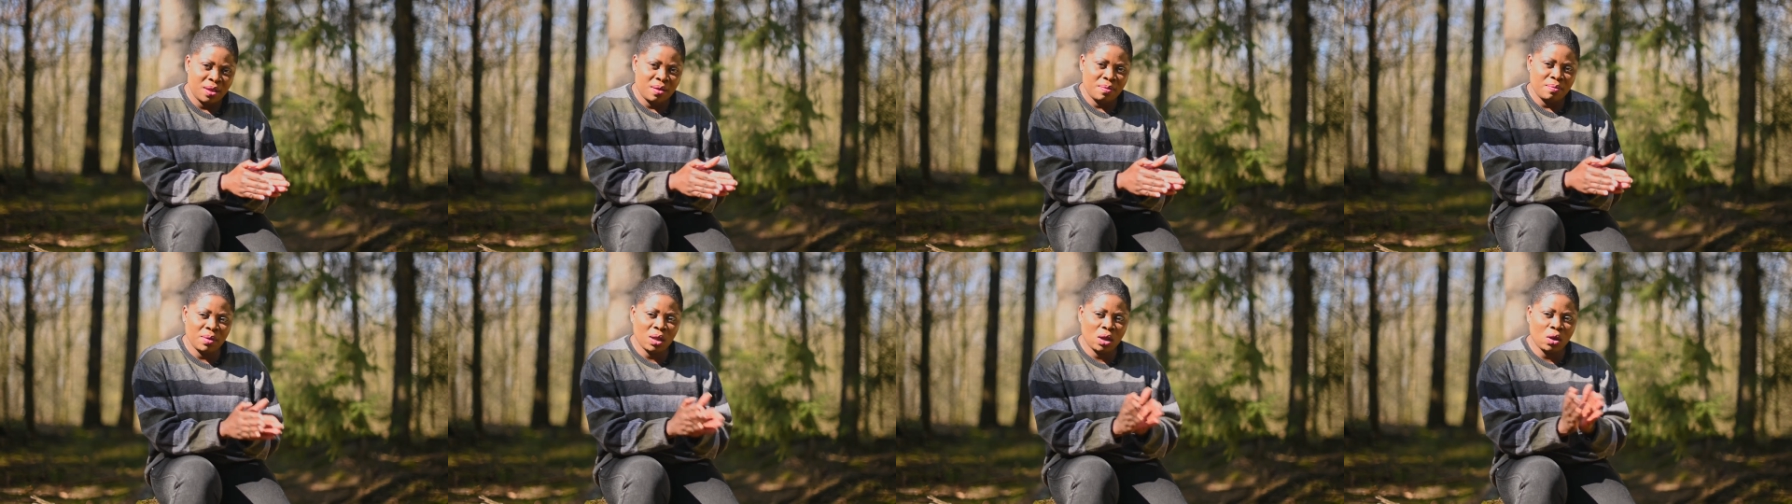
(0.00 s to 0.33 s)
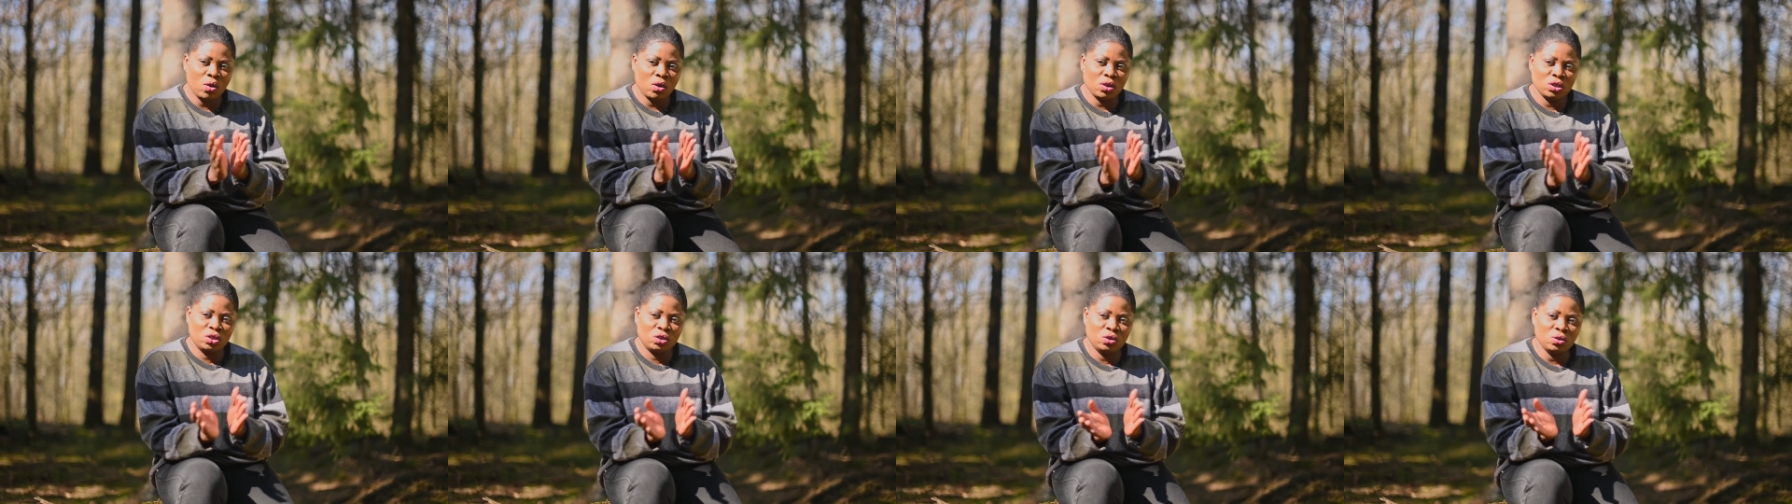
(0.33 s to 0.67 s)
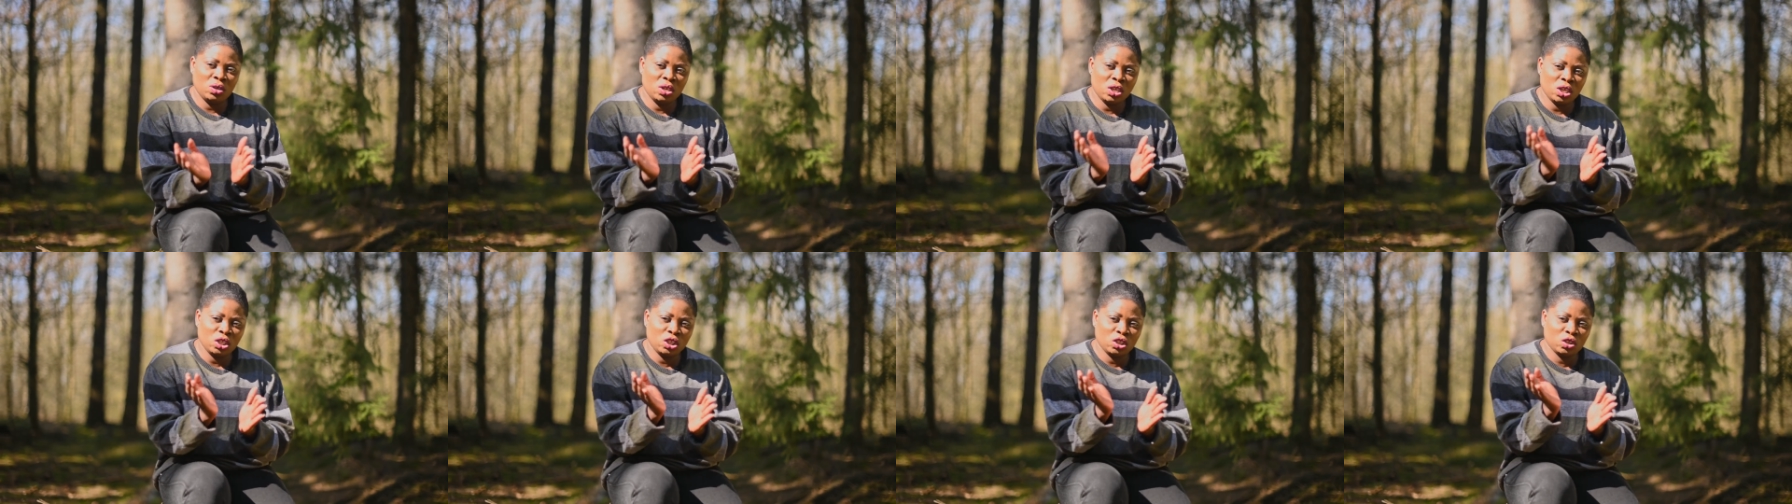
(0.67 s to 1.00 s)
because you
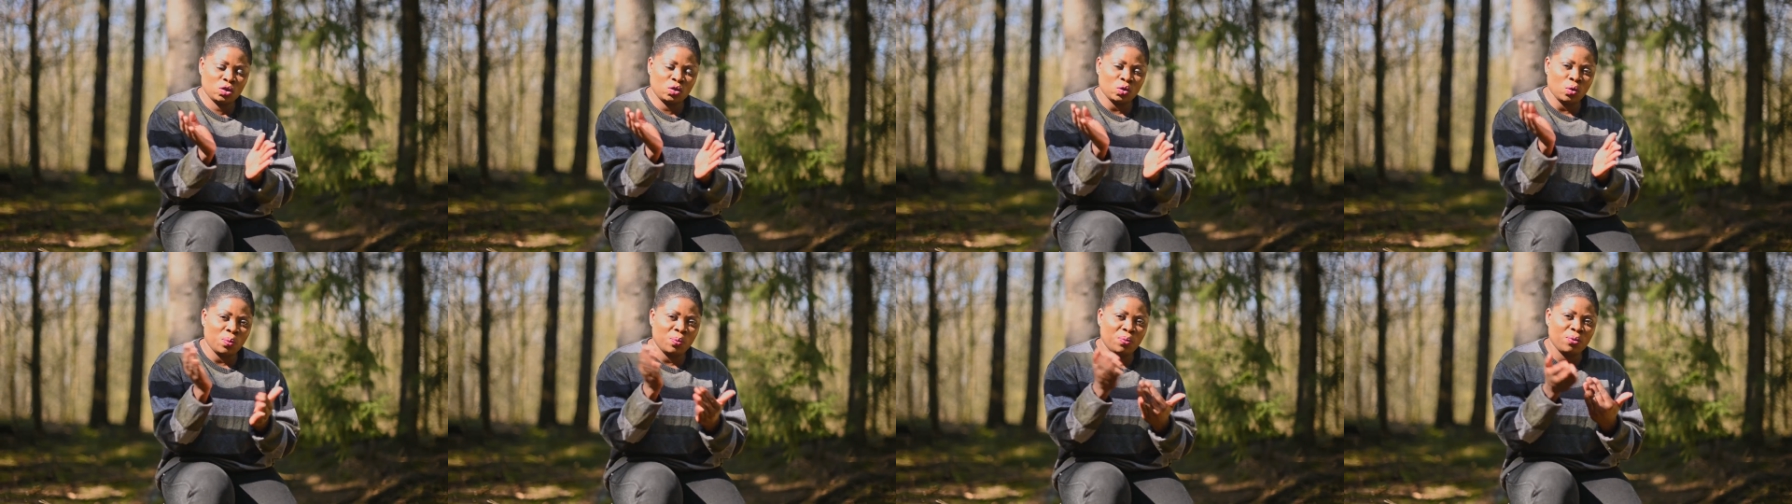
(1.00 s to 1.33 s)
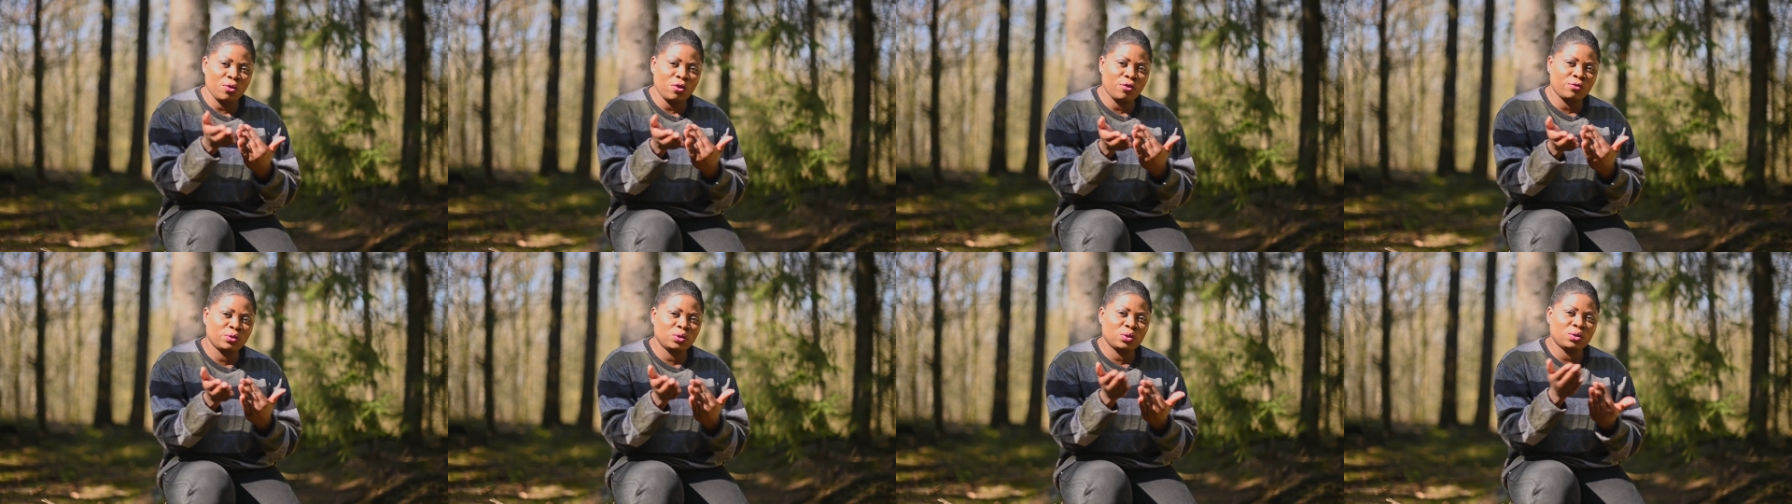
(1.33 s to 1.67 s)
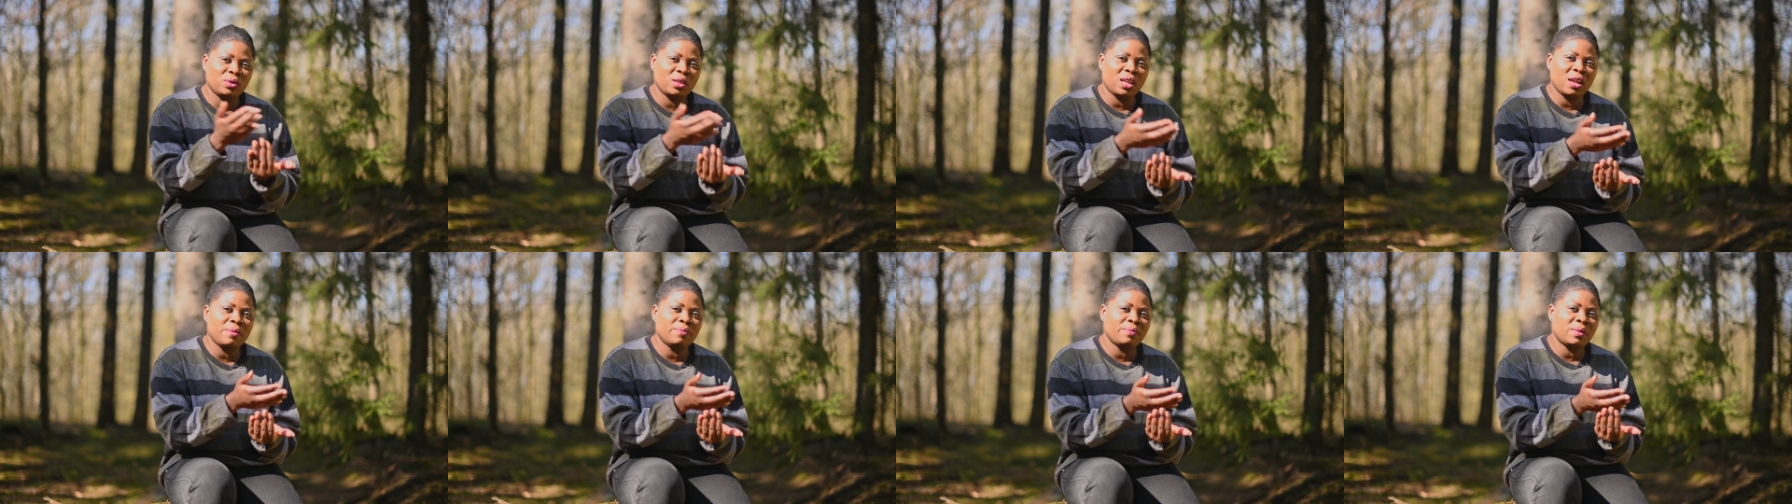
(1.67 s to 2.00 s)
need to prove to
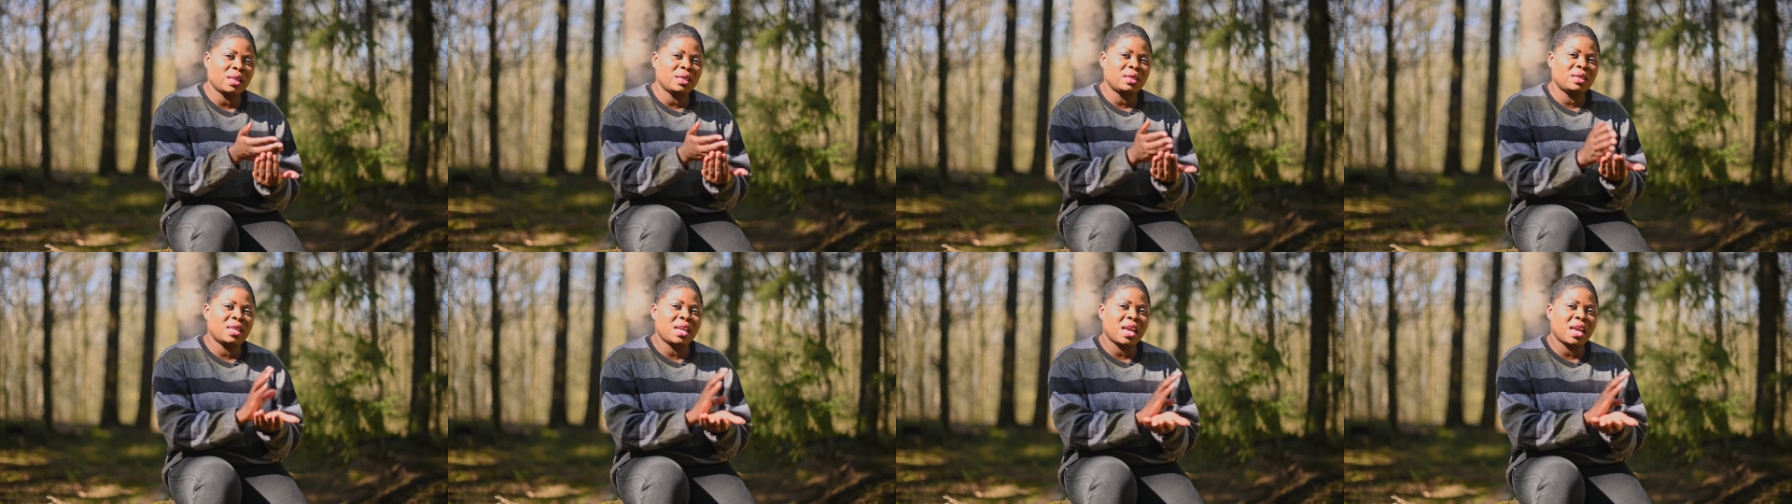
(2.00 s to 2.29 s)
them that